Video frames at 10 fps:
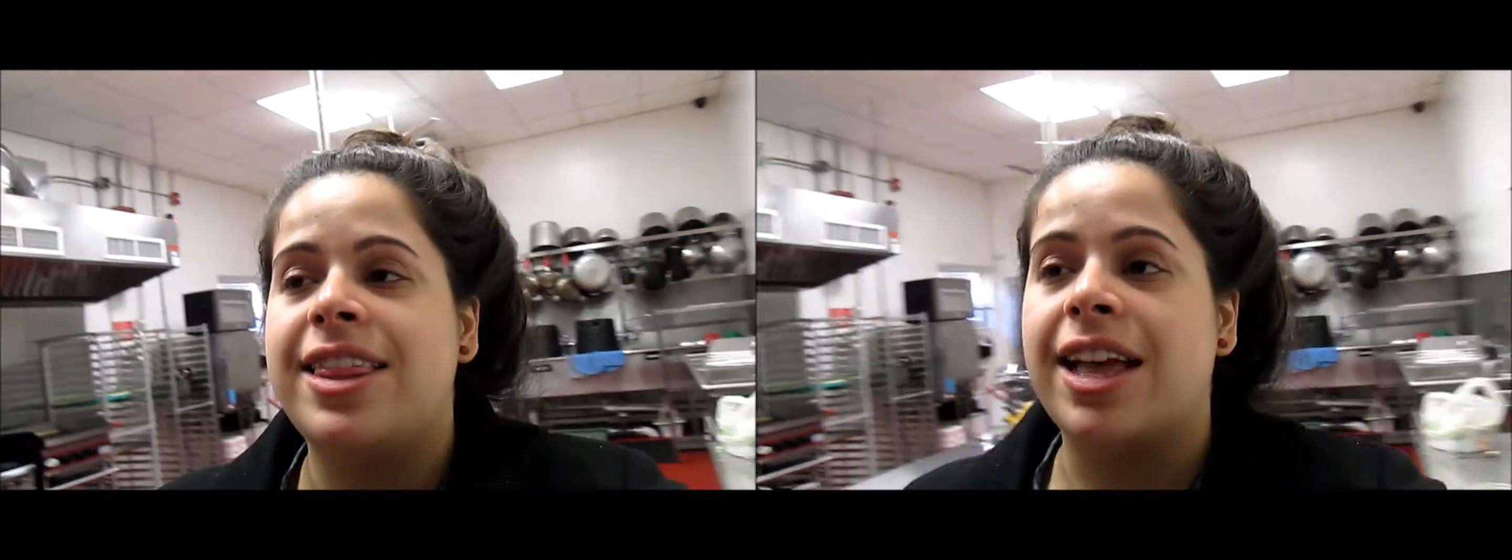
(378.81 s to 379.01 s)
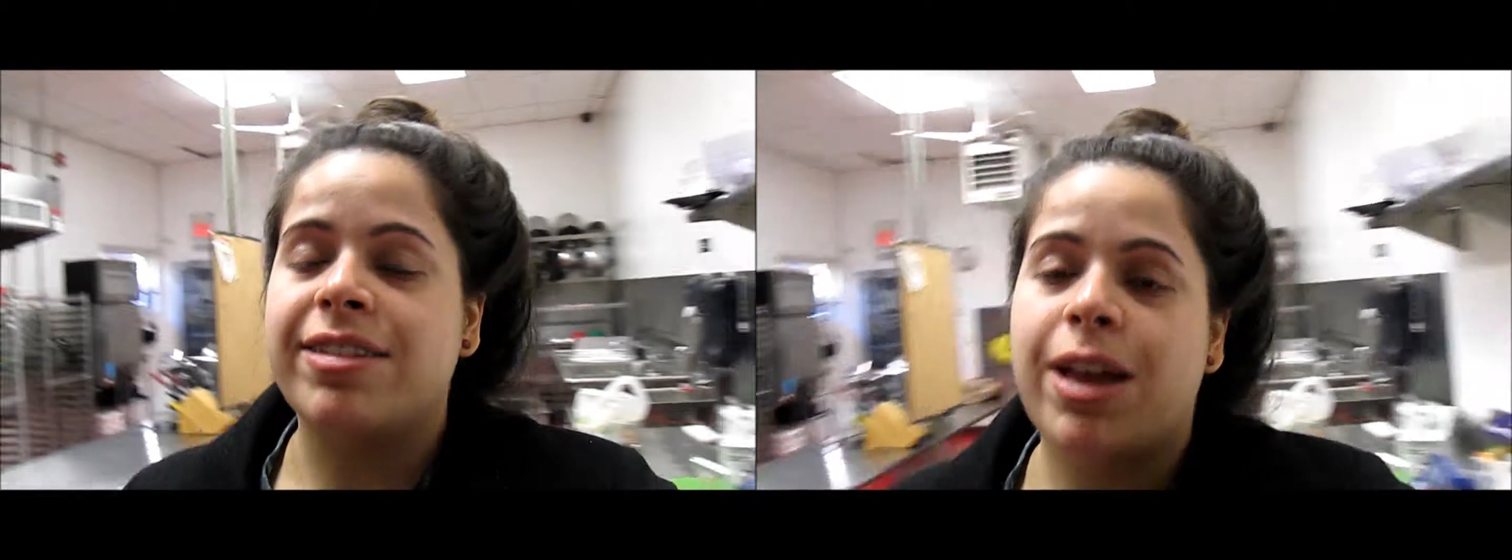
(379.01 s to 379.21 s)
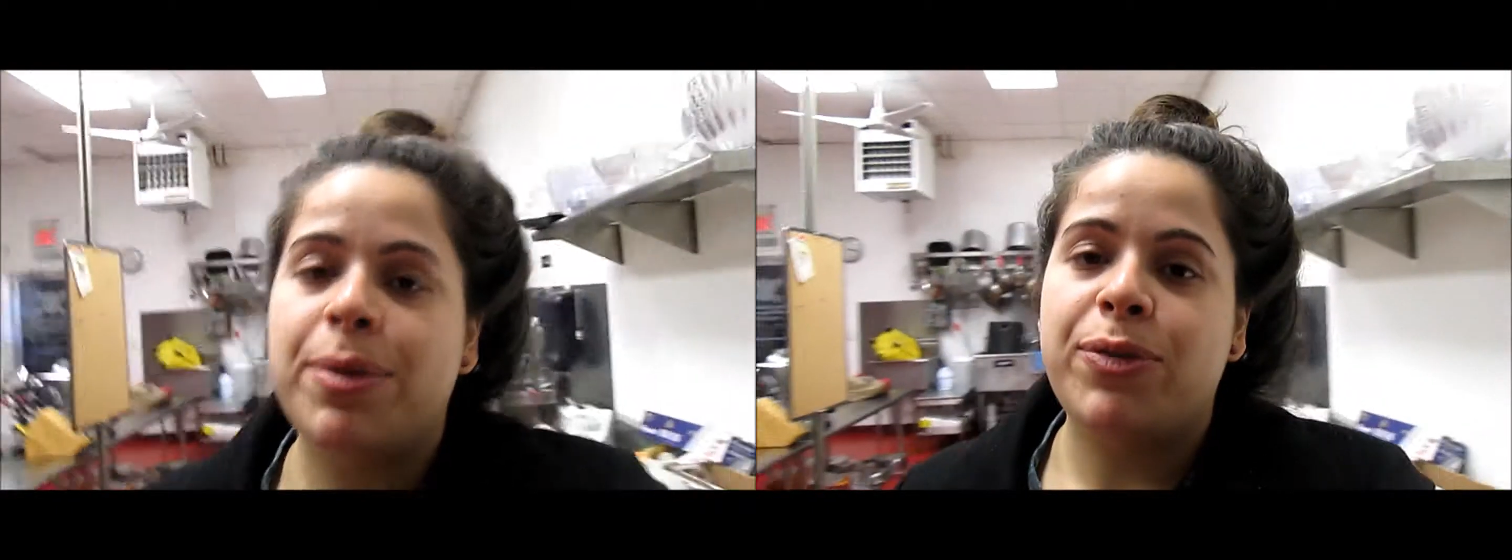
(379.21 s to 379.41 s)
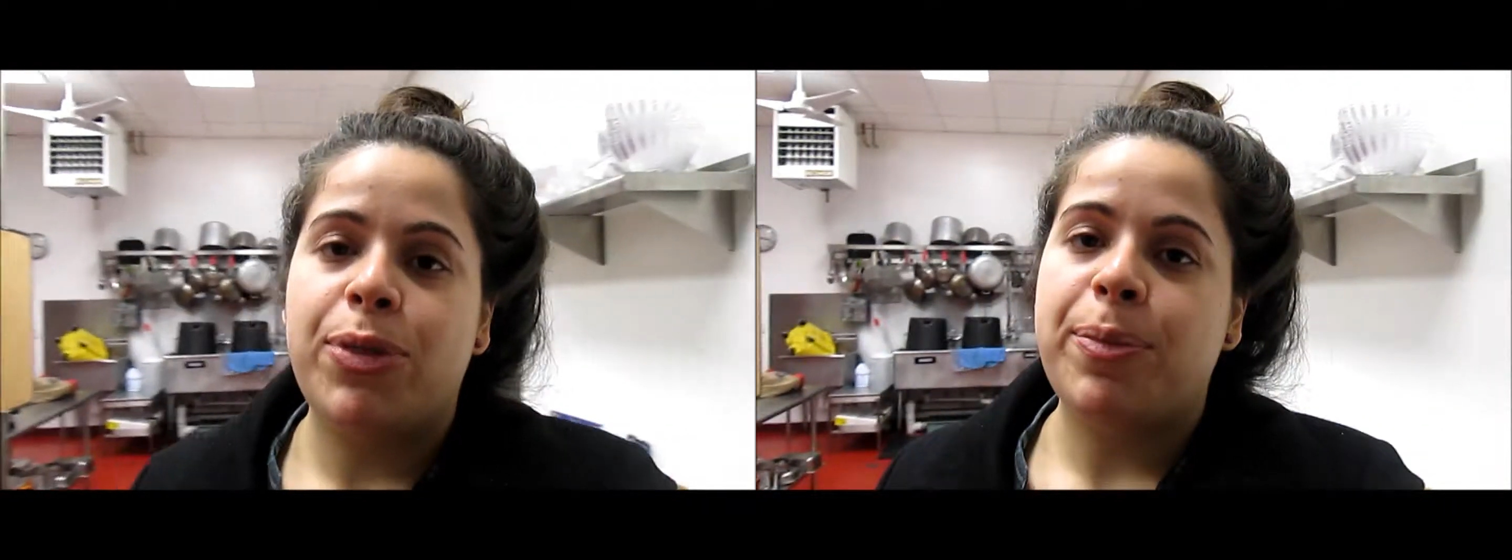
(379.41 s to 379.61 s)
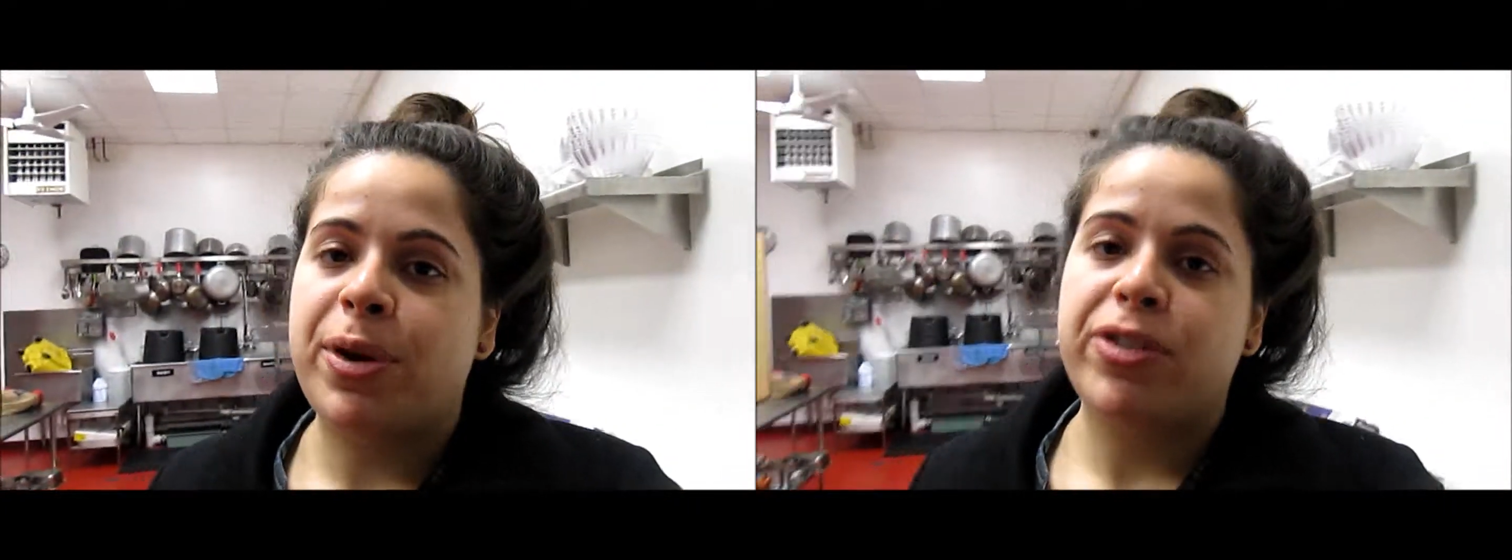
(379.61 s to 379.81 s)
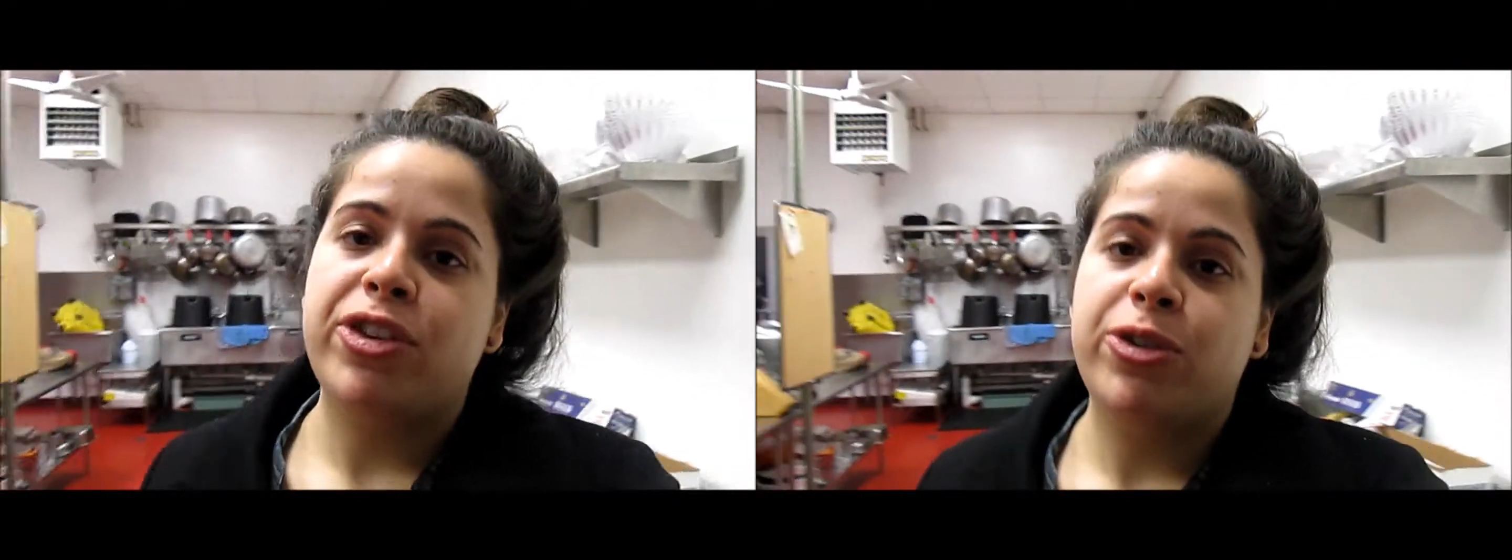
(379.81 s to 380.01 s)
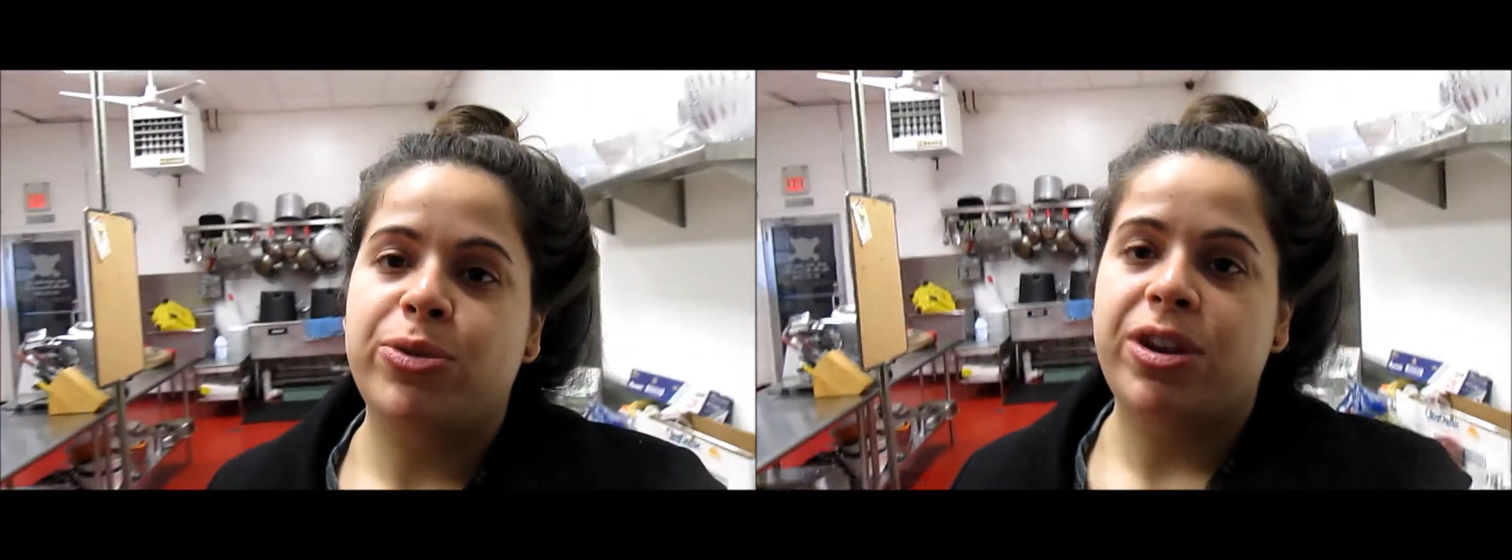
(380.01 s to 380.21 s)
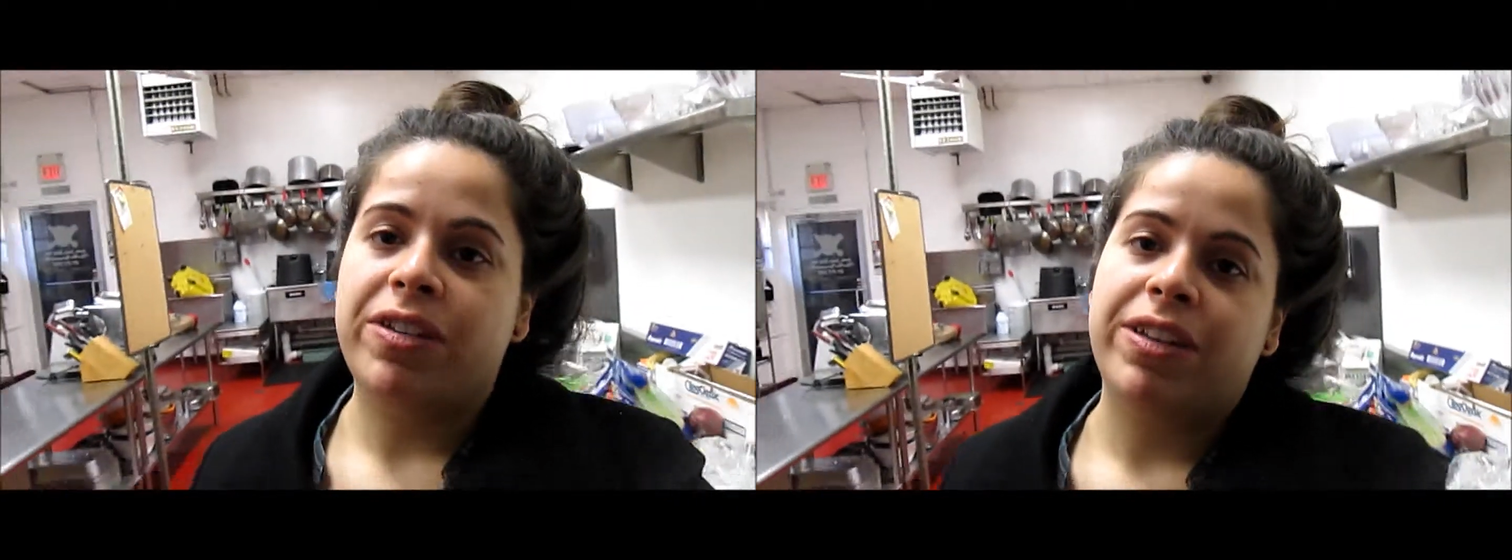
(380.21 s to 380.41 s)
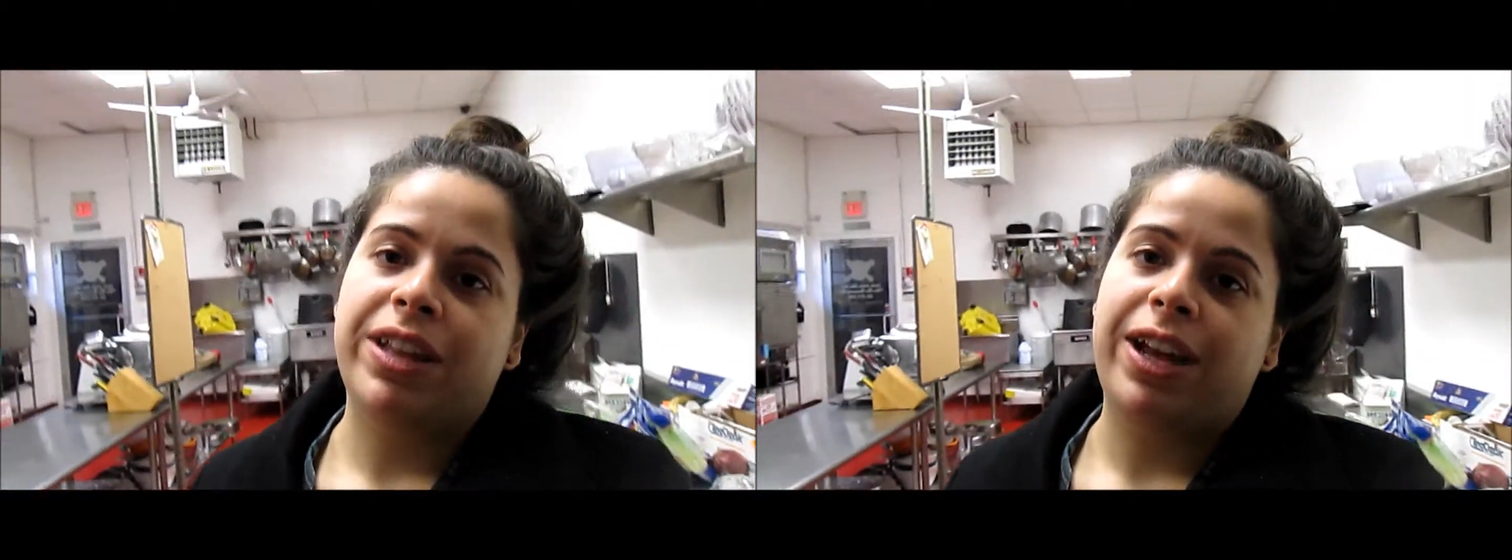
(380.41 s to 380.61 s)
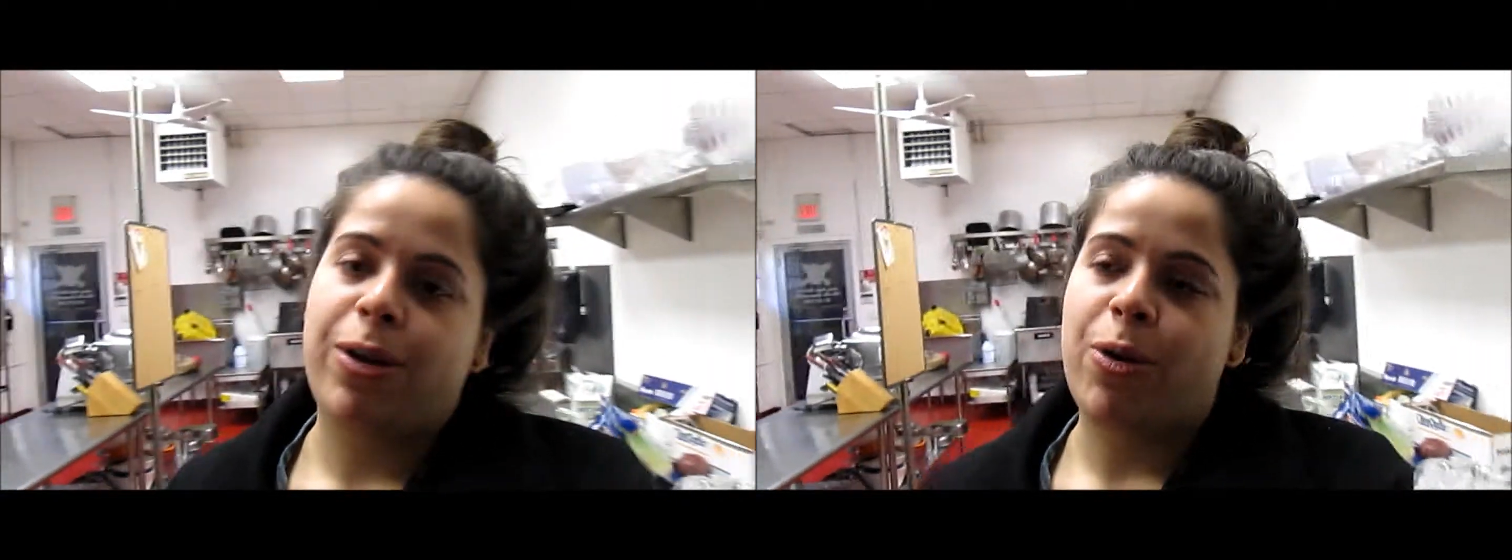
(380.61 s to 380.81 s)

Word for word: that's coming from the person who doesn't like